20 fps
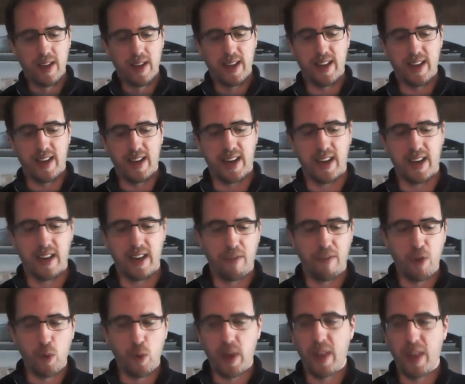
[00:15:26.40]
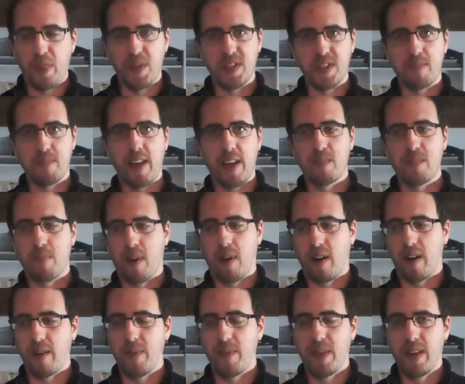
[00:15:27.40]
uh, if you hit the
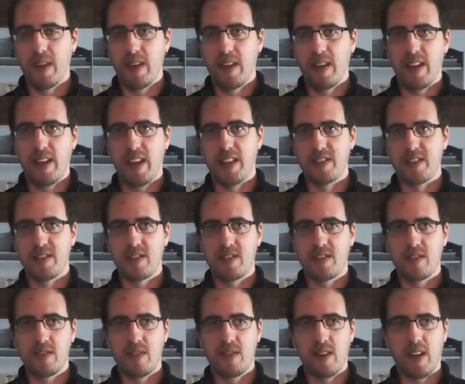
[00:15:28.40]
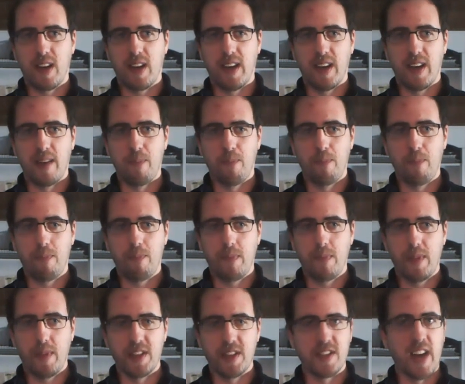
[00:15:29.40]
spacebar, it's um,
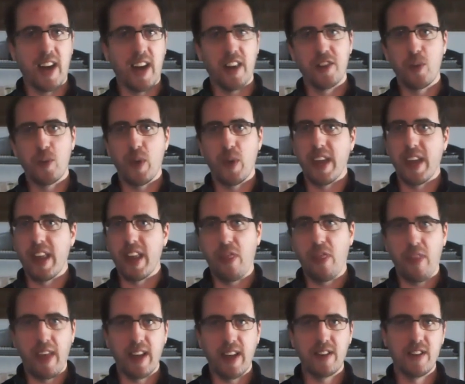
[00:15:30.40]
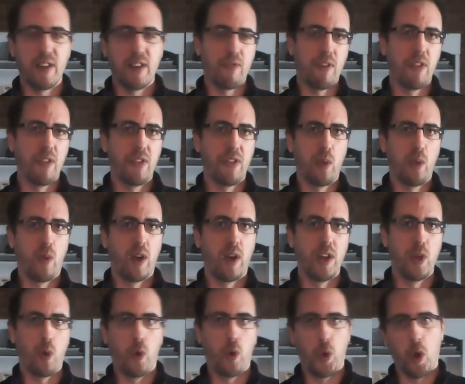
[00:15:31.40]
it's not going to do anything different than what
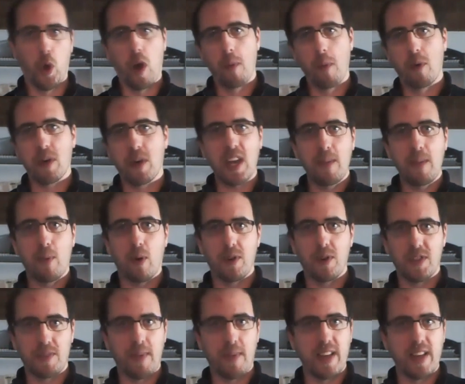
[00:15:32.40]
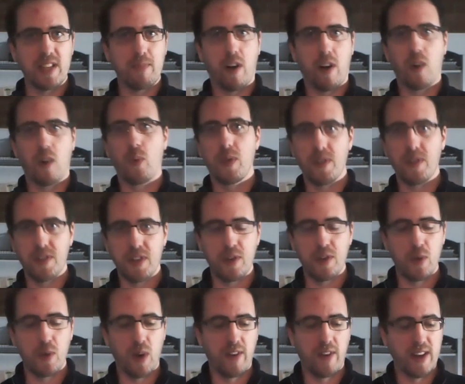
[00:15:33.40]
your normal keyboard spacebar would
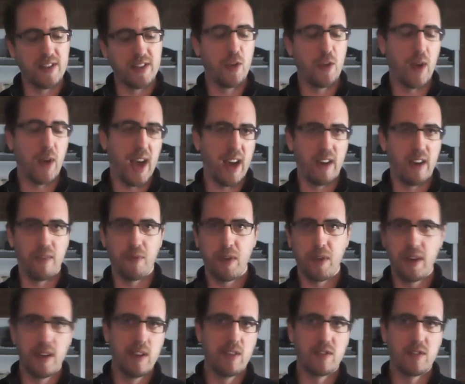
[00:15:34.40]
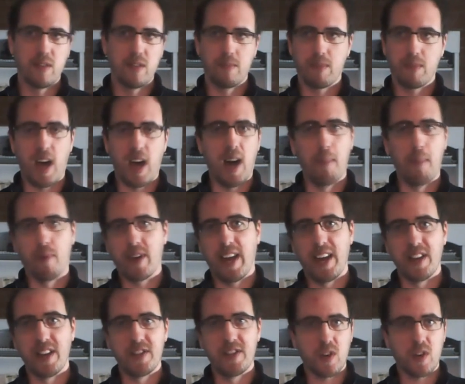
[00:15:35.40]
do, unless you have some
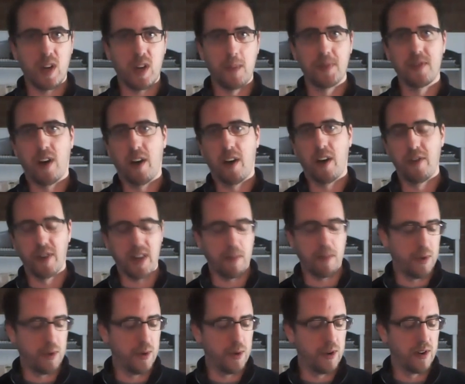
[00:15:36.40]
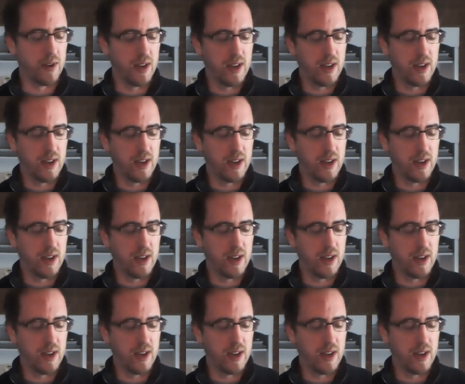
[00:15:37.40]
complicated scripts on your computer.